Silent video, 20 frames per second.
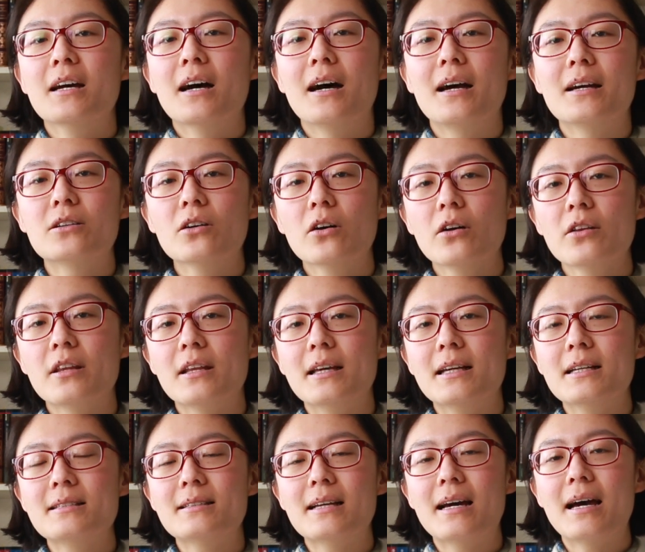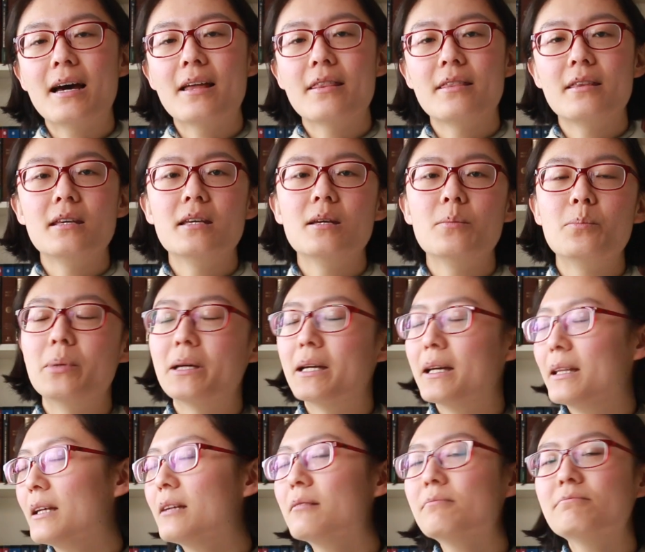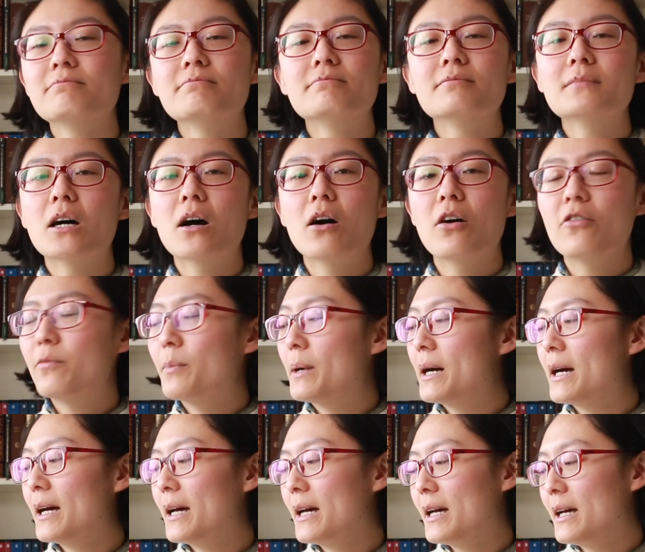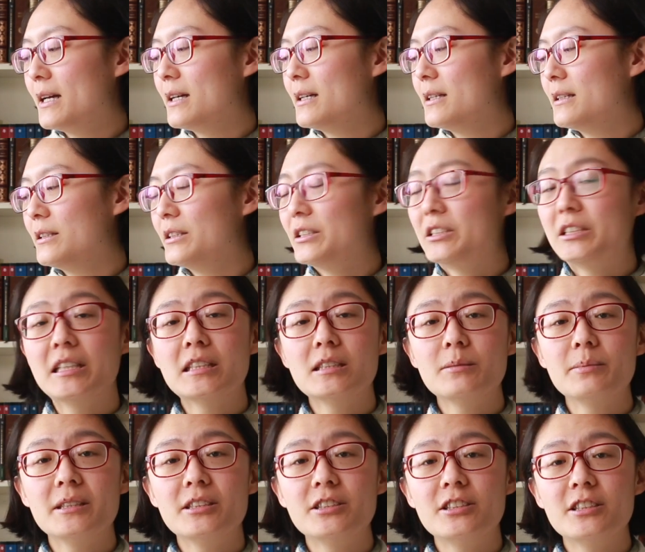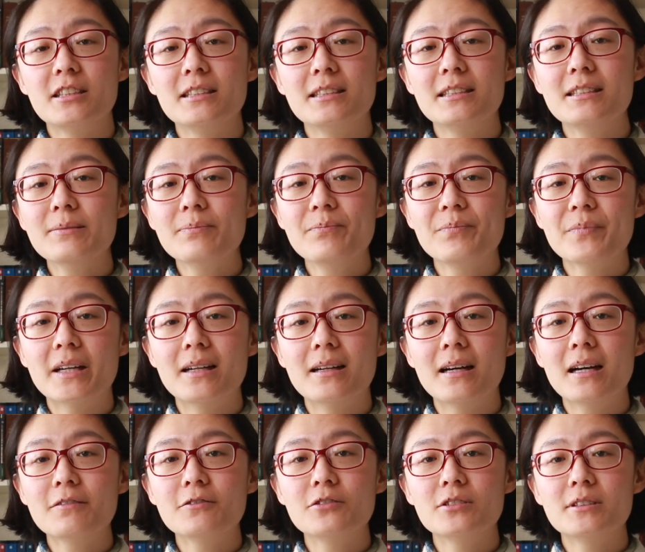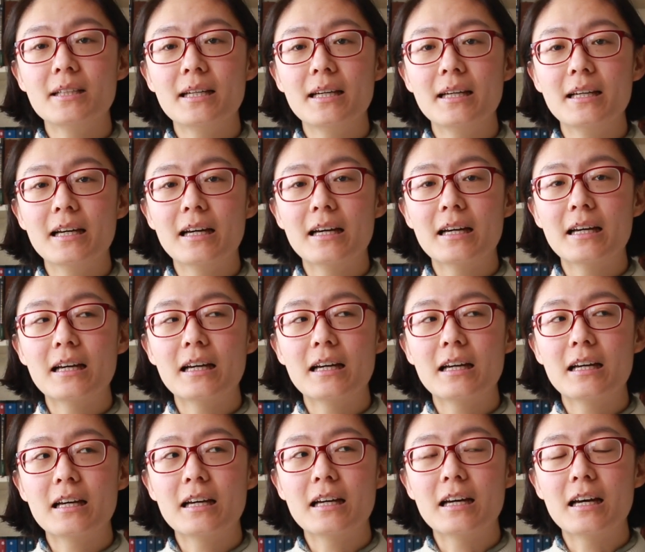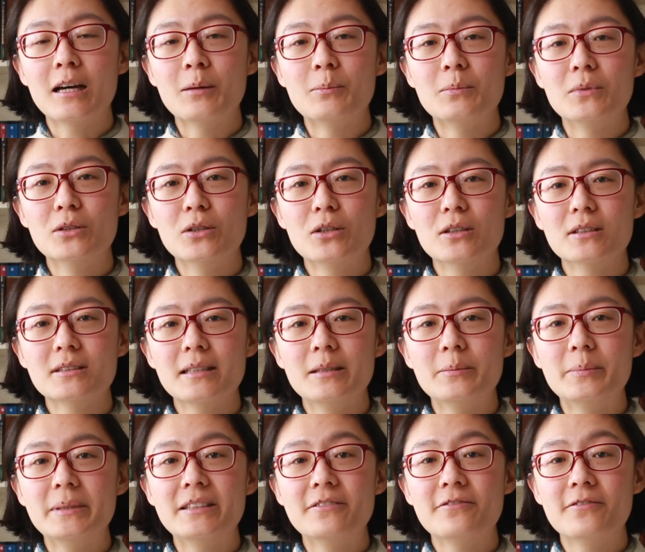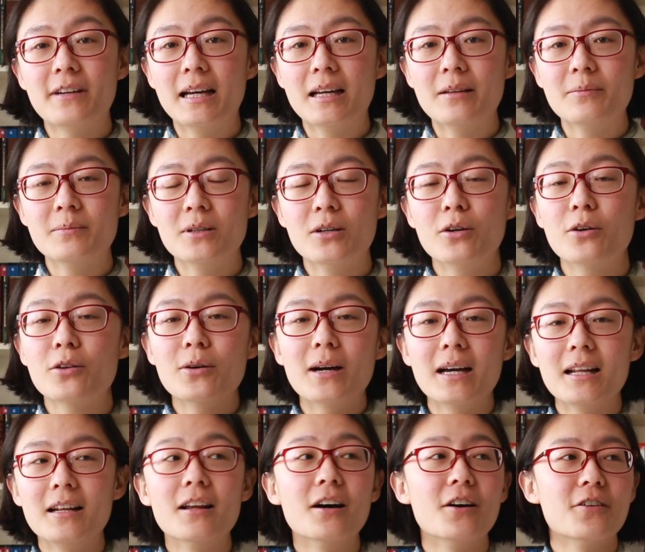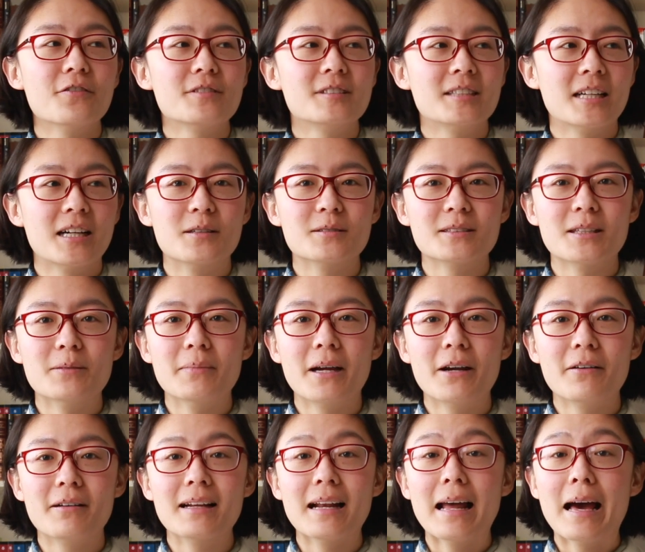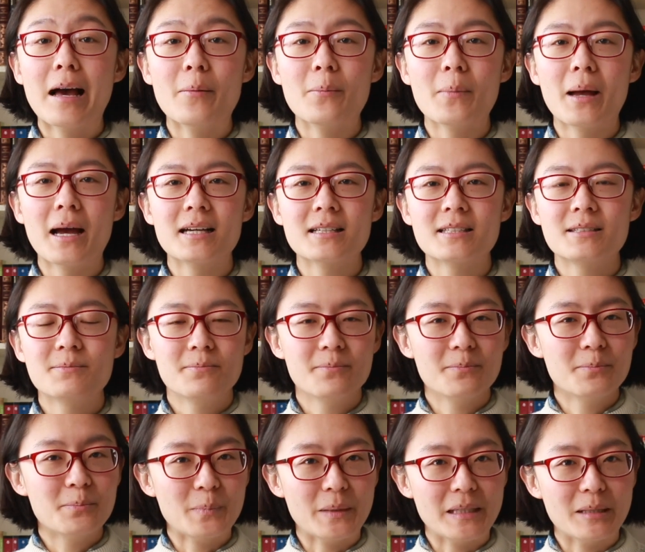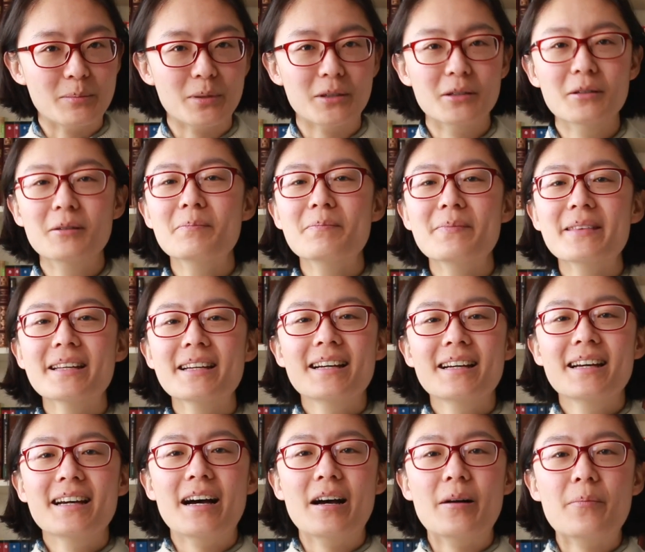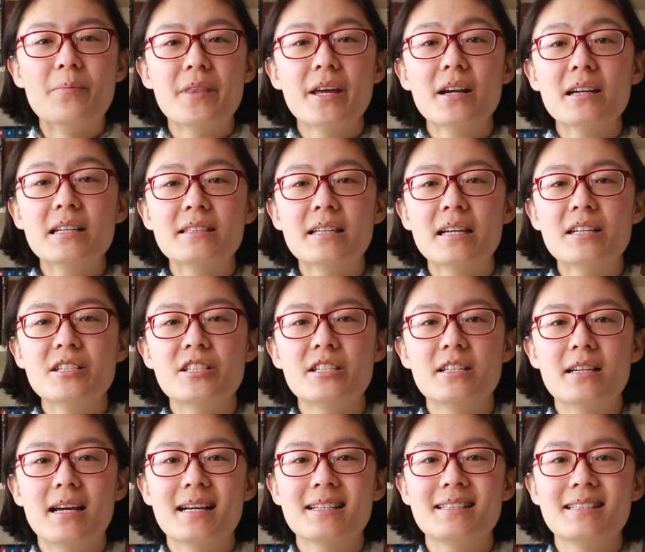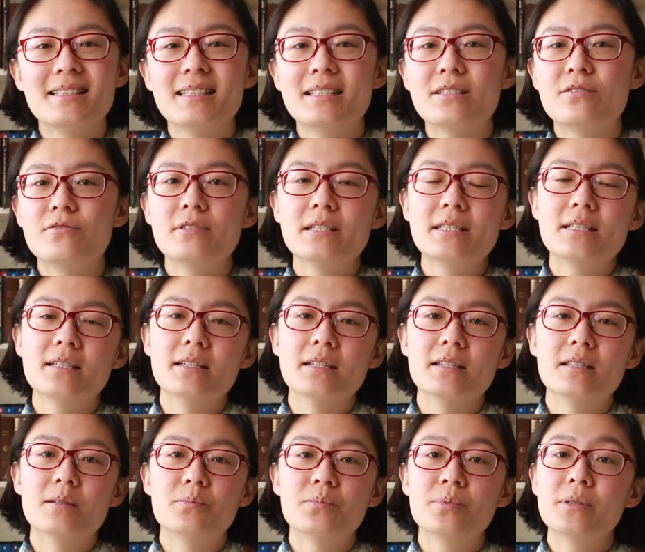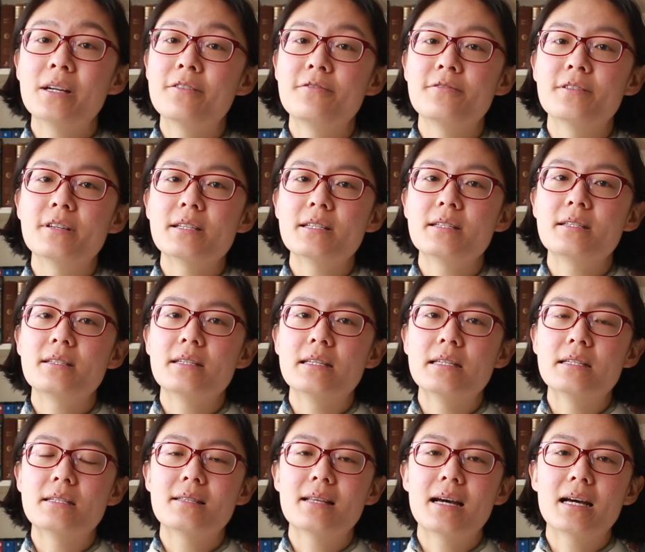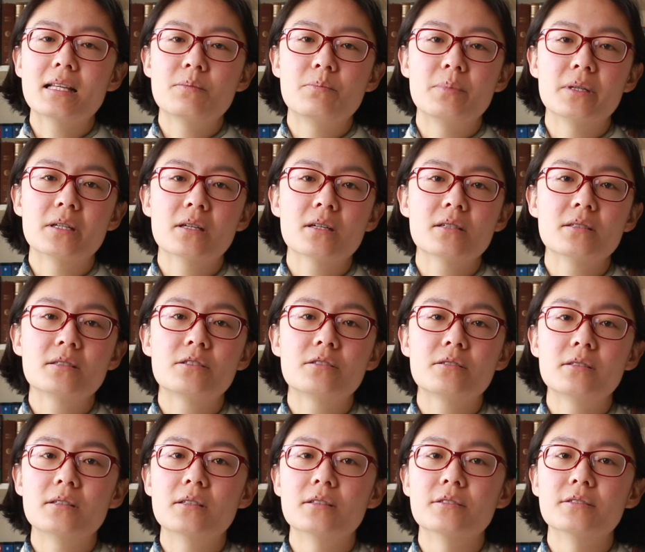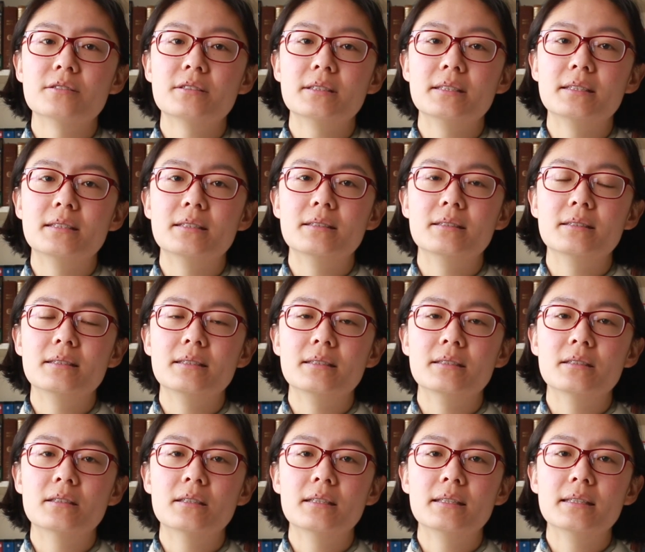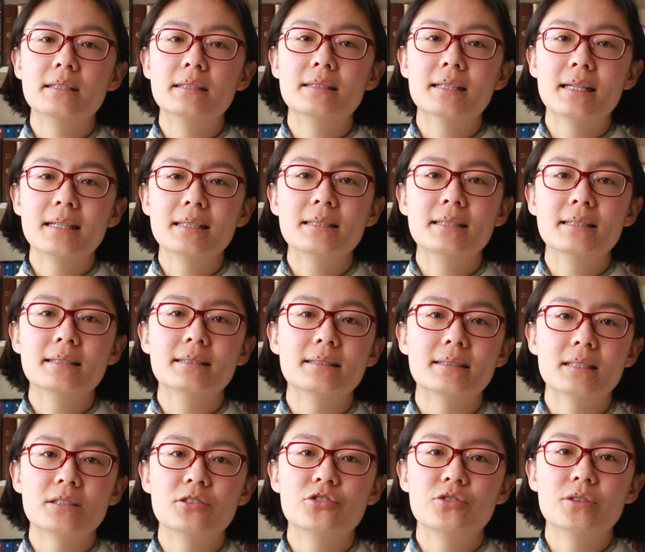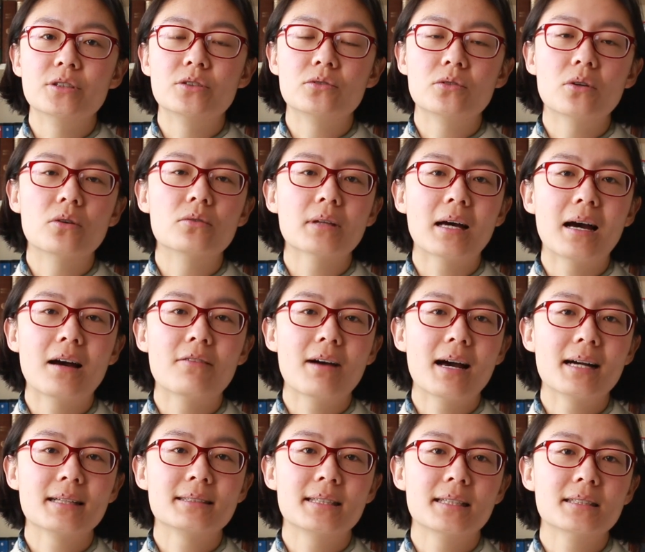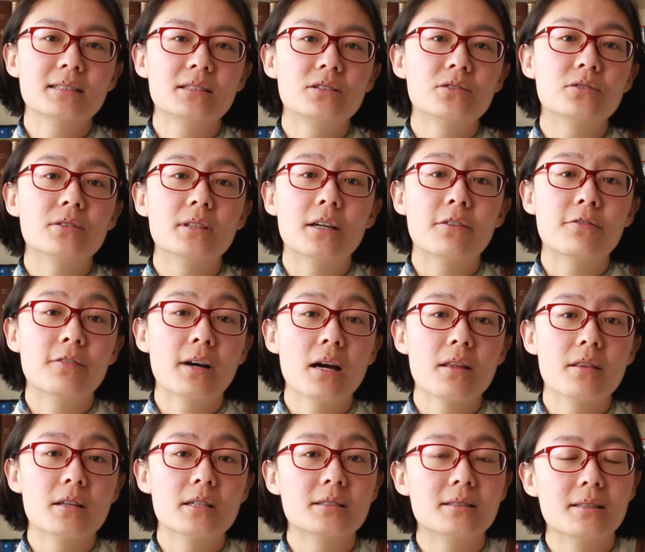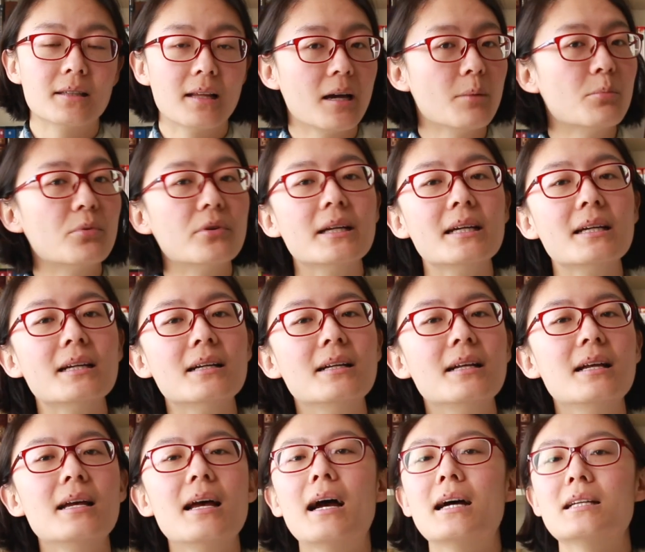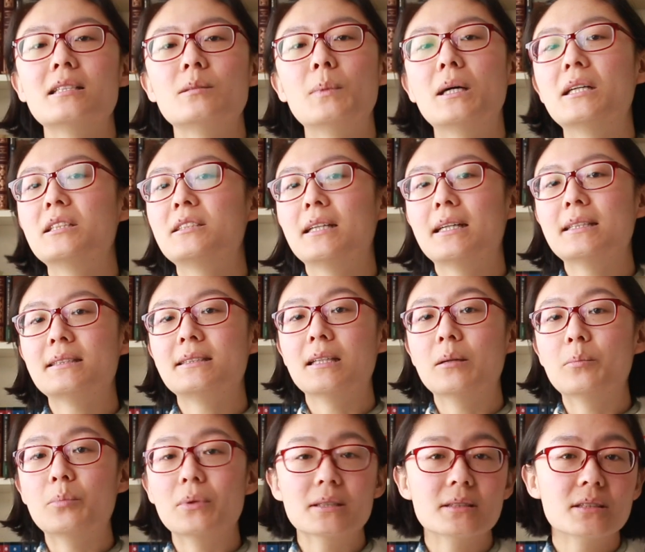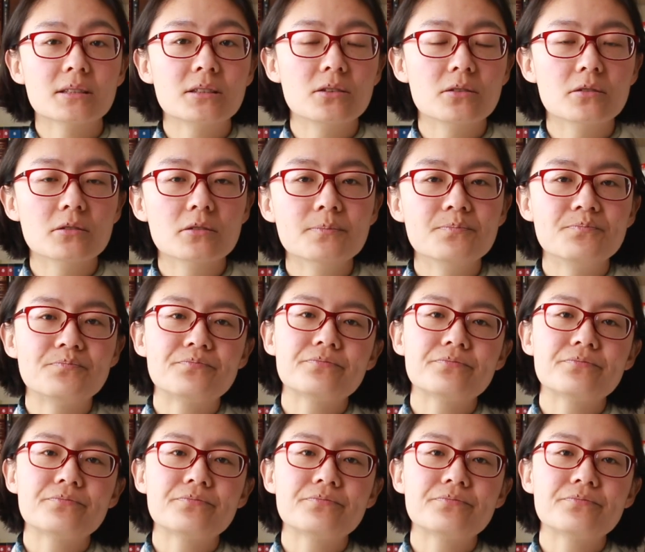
I got this at the beginning of my Shakespeare journey. I have to say, I'm not a big fan, although I love Charles and Mary Lamb as people. Their intention, as it is written in the preface, is that because girls in the early 19th century don't have access to their father's library as much as their brothers do,